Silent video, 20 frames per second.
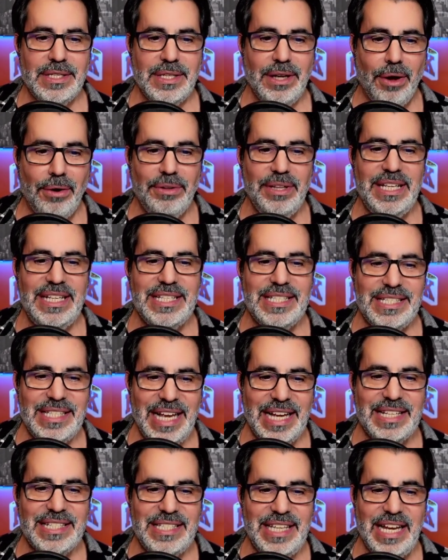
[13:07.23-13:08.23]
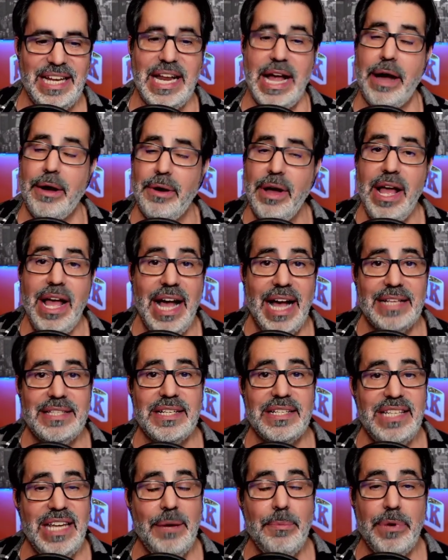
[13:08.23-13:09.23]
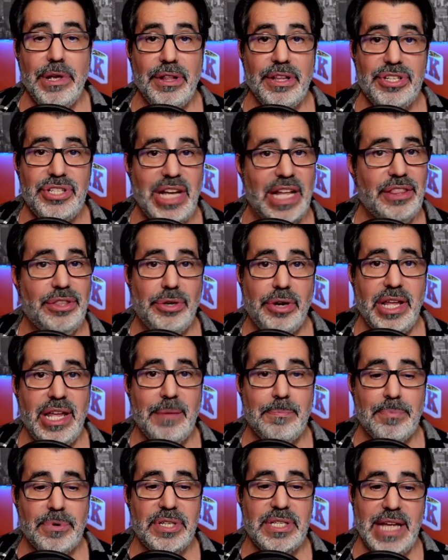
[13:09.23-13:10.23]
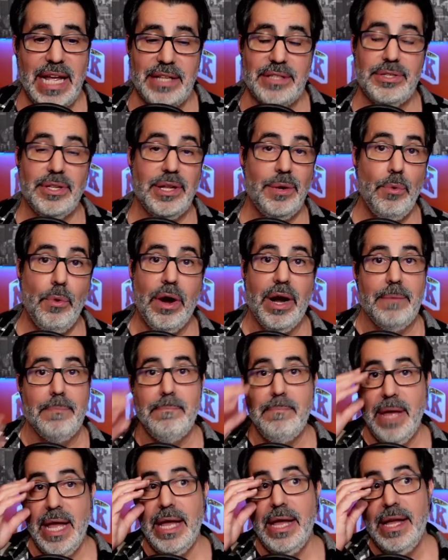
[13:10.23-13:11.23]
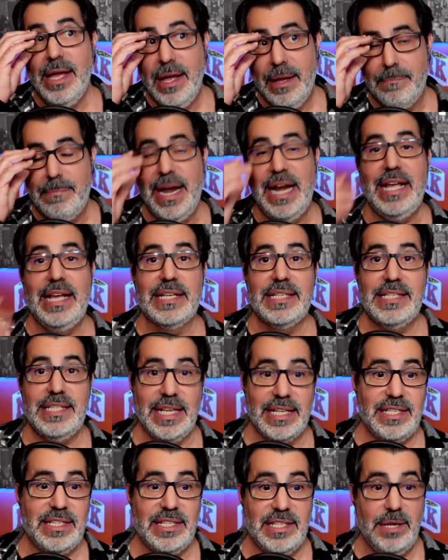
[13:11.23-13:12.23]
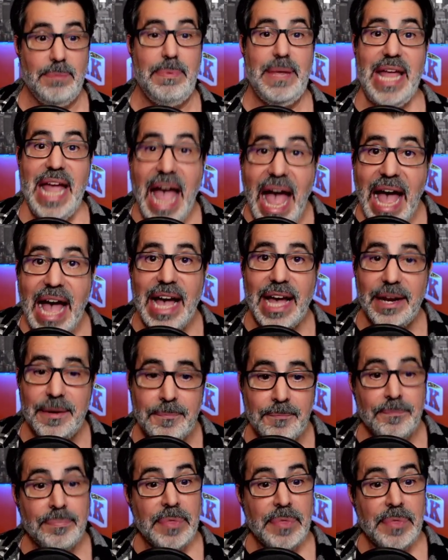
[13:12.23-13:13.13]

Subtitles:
Only 16. Now, as a team, we only shot 38%, so there weren't many assists to be had,